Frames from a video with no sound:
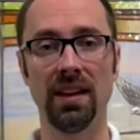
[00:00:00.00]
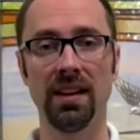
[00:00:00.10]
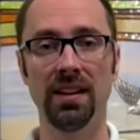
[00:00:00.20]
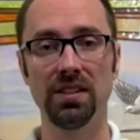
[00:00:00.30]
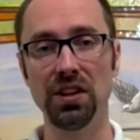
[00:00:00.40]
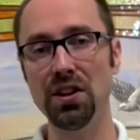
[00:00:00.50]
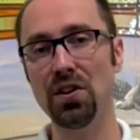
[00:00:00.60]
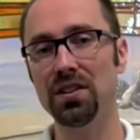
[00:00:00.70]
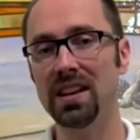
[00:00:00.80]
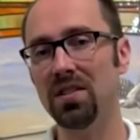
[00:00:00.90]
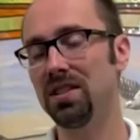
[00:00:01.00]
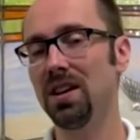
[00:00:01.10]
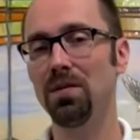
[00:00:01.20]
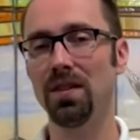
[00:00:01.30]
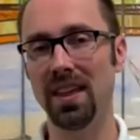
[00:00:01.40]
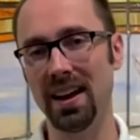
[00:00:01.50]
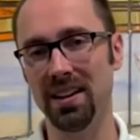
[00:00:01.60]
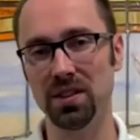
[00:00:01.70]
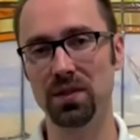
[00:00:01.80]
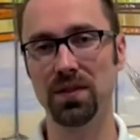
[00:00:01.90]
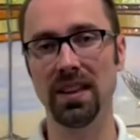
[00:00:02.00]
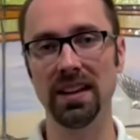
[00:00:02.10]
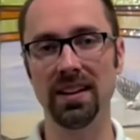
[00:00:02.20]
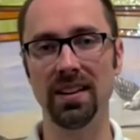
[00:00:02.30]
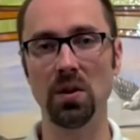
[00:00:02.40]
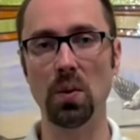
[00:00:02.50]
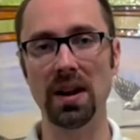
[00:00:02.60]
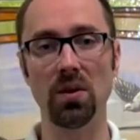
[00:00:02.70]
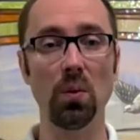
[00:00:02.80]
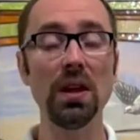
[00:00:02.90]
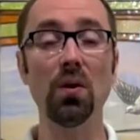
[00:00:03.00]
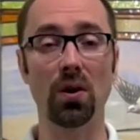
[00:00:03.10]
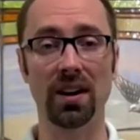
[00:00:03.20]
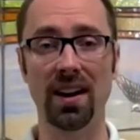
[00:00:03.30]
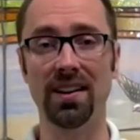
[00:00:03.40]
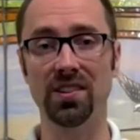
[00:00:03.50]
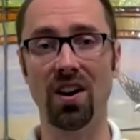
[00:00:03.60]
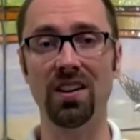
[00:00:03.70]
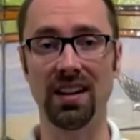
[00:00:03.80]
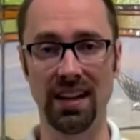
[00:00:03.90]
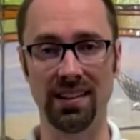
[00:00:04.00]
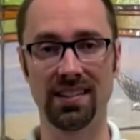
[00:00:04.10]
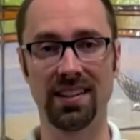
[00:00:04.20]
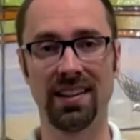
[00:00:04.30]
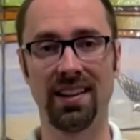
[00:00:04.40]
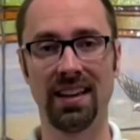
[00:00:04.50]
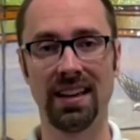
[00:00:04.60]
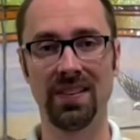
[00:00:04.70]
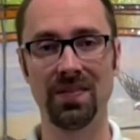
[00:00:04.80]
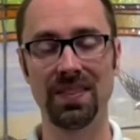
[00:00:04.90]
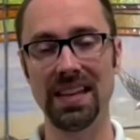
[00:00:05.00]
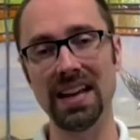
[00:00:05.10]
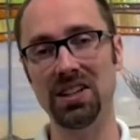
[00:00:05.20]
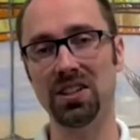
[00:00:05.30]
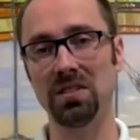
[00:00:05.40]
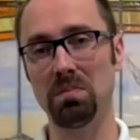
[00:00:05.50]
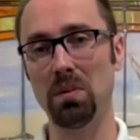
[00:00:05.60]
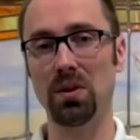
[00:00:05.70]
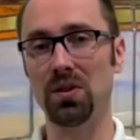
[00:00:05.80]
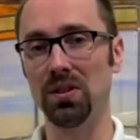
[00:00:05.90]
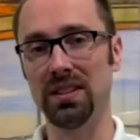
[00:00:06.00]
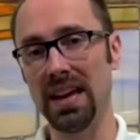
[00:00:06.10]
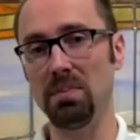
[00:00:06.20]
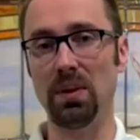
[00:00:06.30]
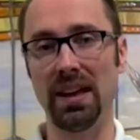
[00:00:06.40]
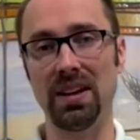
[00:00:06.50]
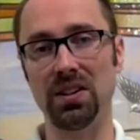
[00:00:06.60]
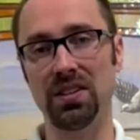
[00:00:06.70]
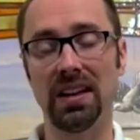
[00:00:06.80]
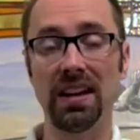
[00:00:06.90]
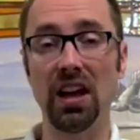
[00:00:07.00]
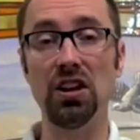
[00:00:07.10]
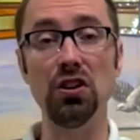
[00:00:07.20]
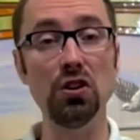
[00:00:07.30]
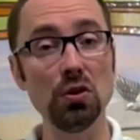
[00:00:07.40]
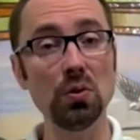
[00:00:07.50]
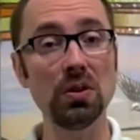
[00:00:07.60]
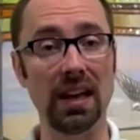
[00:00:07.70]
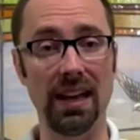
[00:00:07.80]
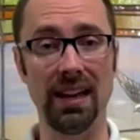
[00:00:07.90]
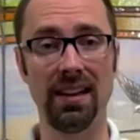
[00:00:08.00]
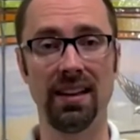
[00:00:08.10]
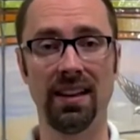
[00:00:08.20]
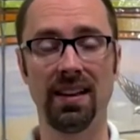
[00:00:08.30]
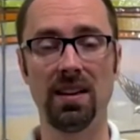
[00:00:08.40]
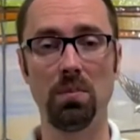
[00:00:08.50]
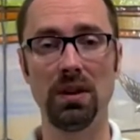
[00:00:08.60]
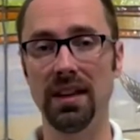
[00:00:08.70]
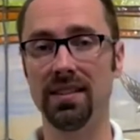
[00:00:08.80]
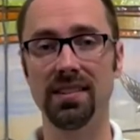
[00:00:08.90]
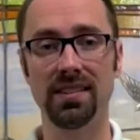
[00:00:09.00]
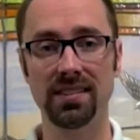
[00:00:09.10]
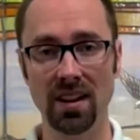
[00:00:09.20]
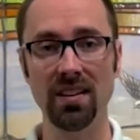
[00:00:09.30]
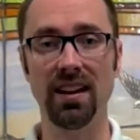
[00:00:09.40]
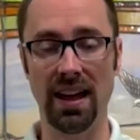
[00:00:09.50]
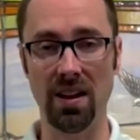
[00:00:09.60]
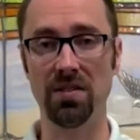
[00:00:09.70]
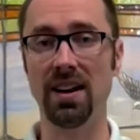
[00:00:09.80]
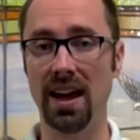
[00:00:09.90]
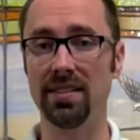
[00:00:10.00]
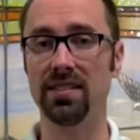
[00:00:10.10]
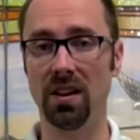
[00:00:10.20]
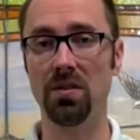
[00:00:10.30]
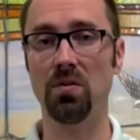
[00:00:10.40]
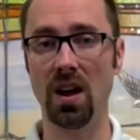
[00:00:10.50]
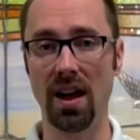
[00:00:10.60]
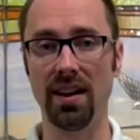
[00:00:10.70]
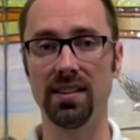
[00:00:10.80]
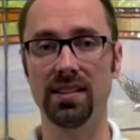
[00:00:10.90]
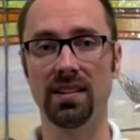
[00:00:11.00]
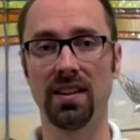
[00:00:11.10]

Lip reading: So you notice how different that is than the way that we organize our days. The ancient biblical day planner said a new day begins at sundown, not sunrise.